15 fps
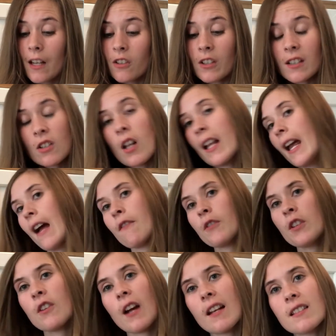That's all I have for
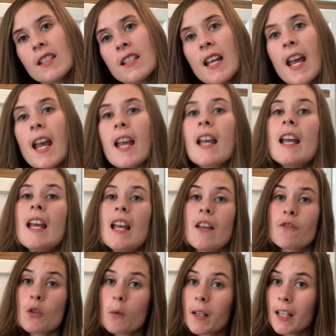you guys today.
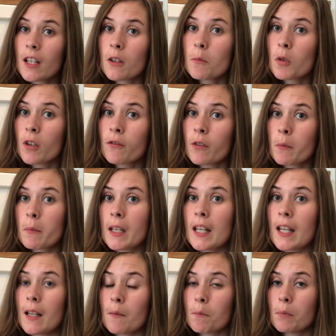If you want to hear more from
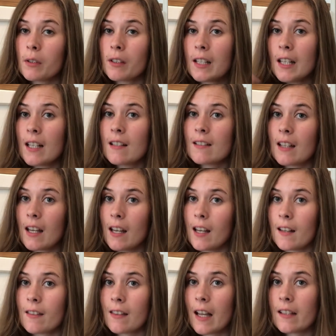me, please
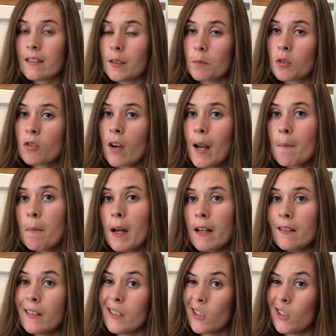hit that subscribe button.